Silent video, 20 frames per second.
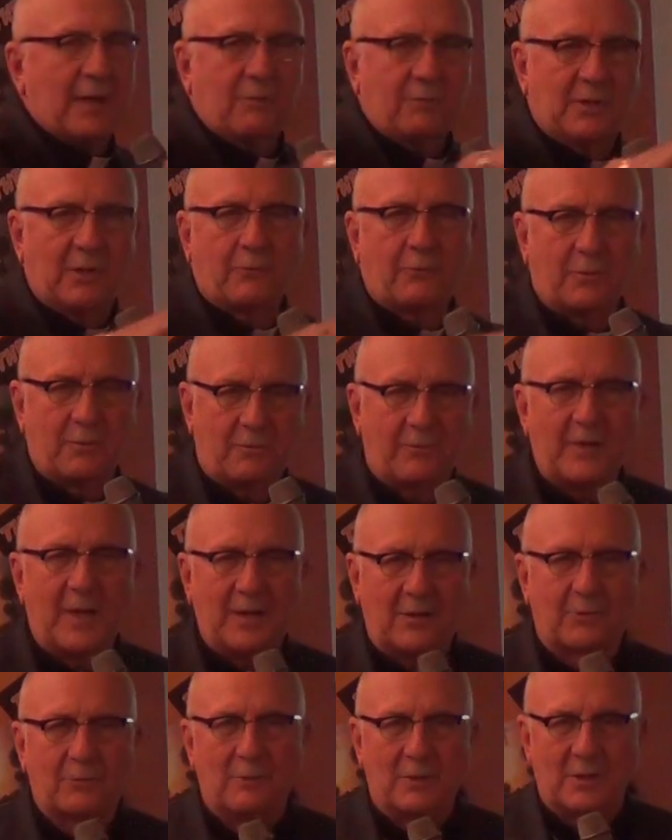of different
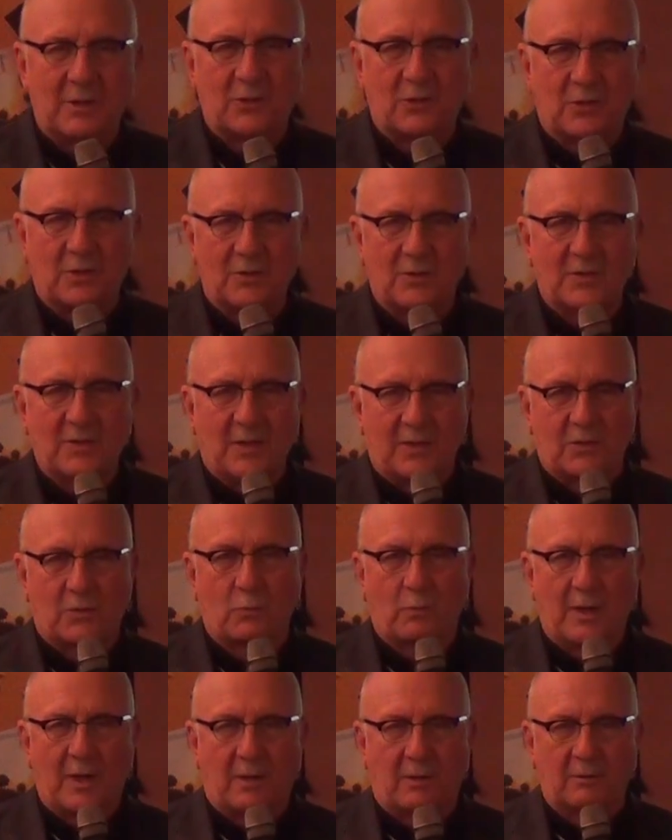faith traditions as
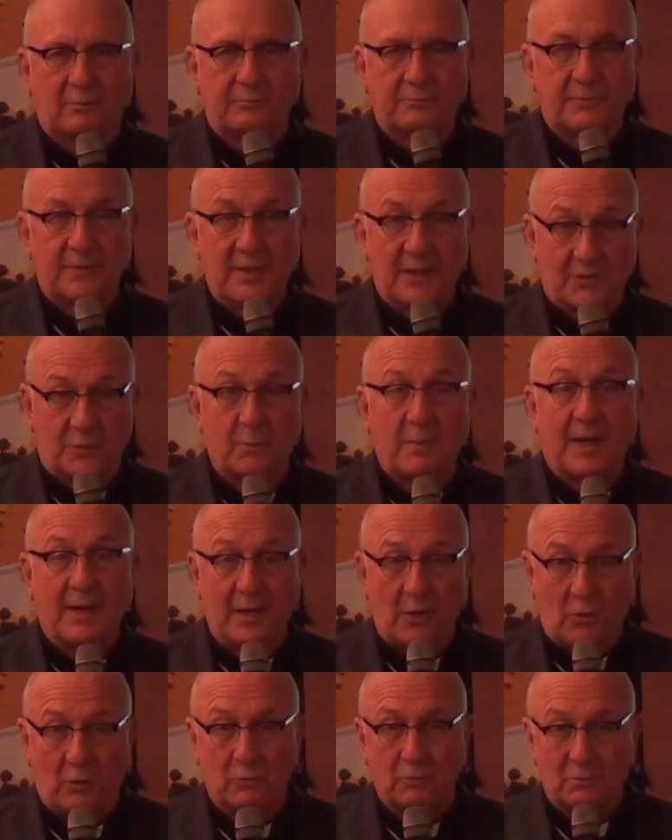well as
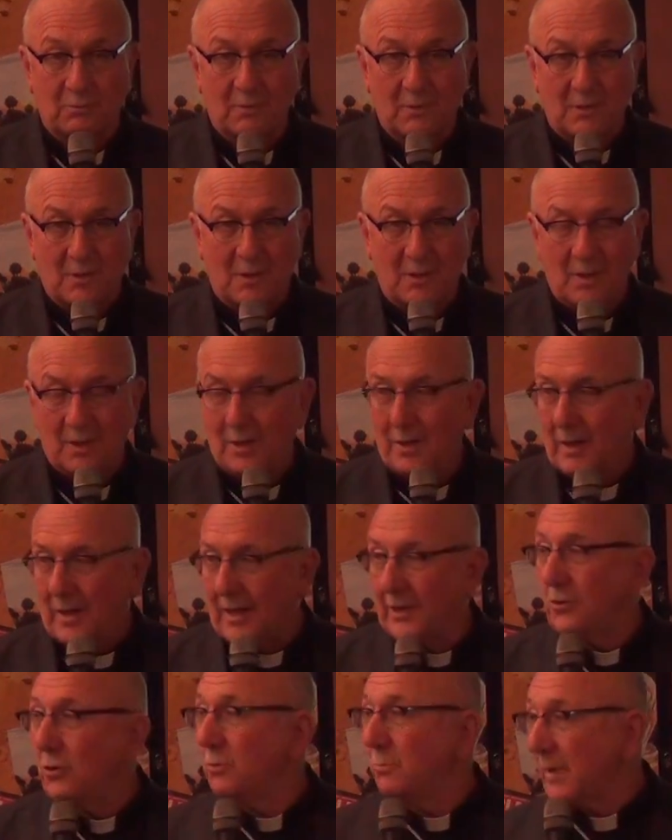my own.
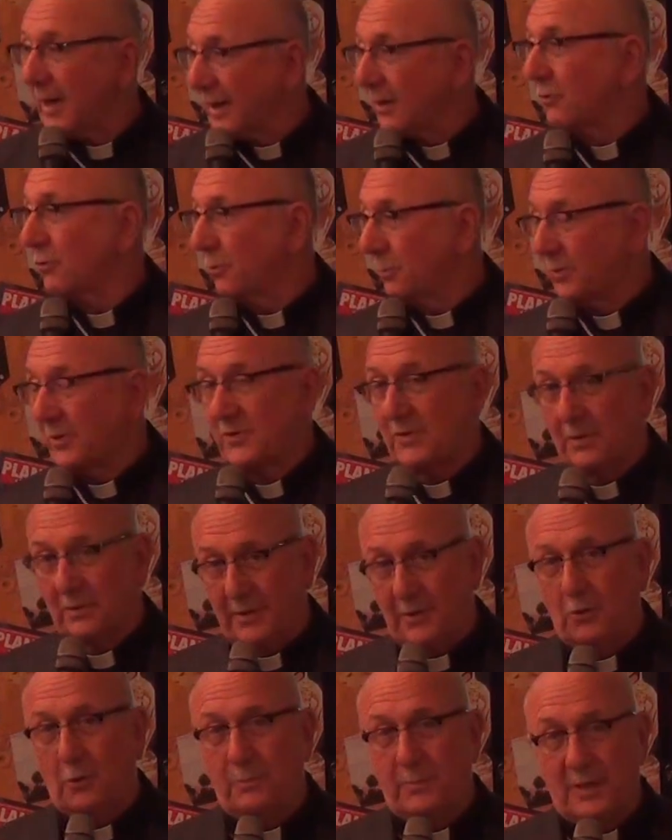I knew my group was a
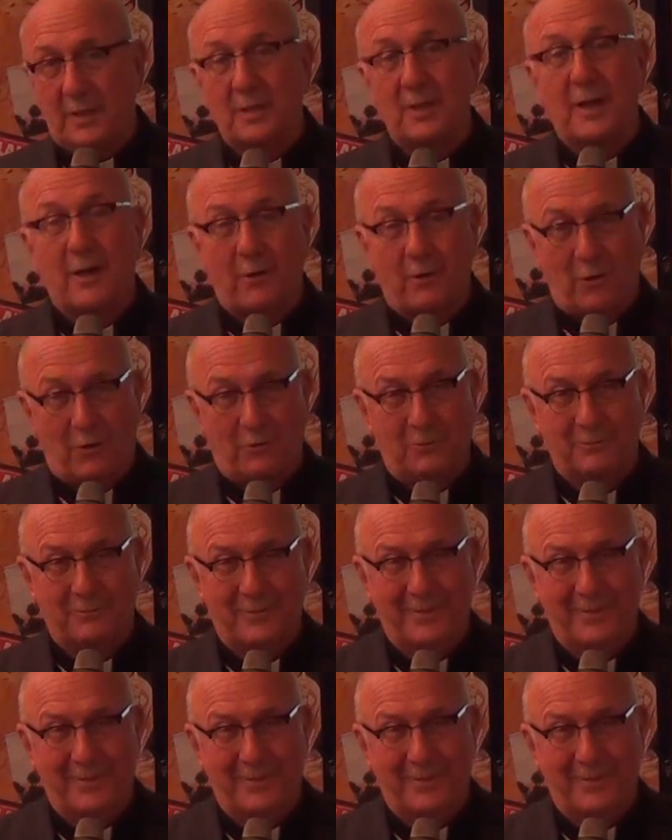little bit narrow.